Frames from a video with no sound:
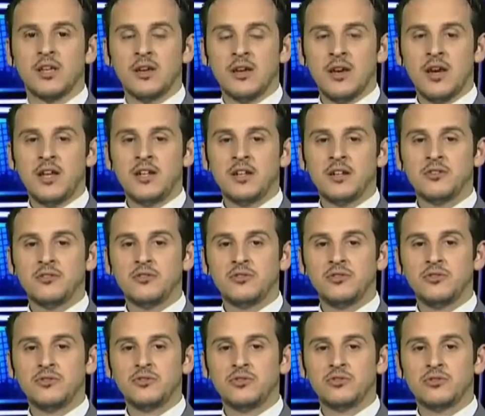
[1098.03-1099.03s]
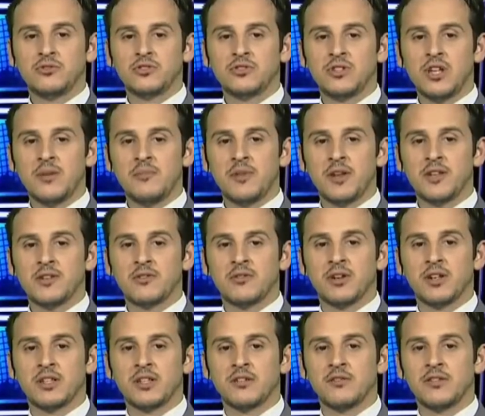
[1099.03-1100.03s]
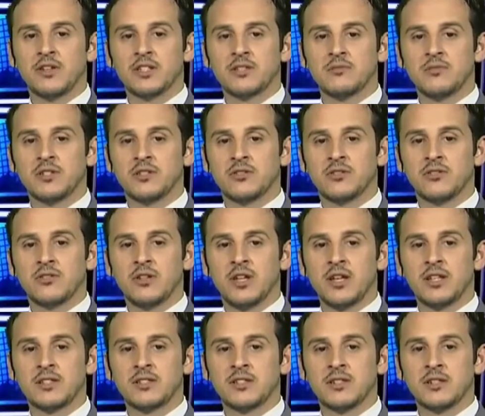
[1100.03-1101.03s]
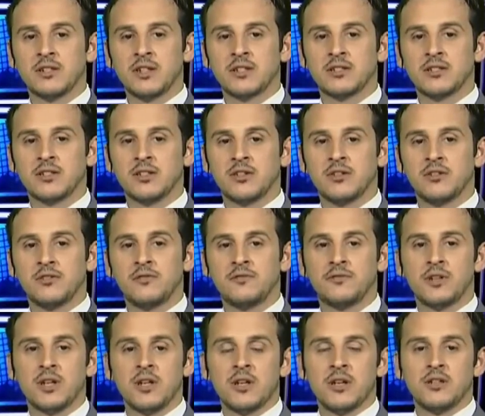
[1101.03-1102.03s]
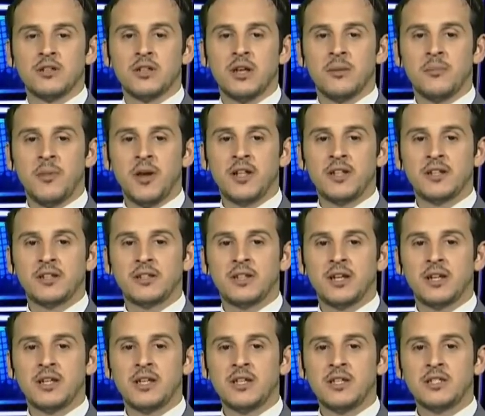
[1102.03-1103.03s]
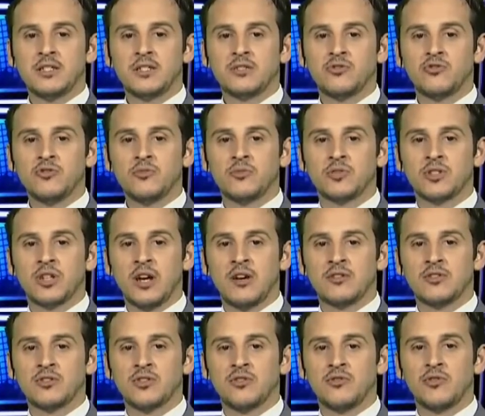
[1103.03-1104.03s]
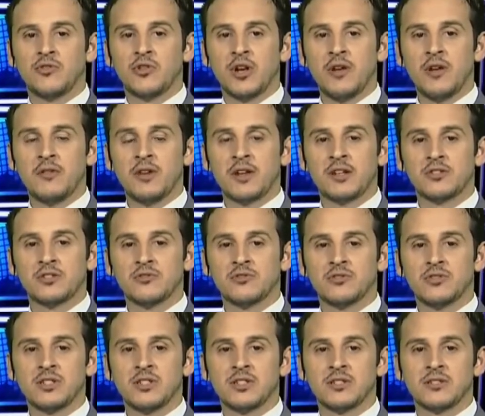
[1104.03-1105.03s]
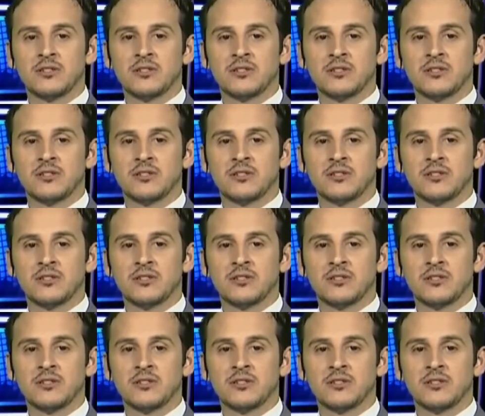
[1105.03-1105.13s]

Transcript: In an unusual statement, Ukrainian Defense Minister Oleksiy Reznikov admitted that his troops had suffered heavy casualties.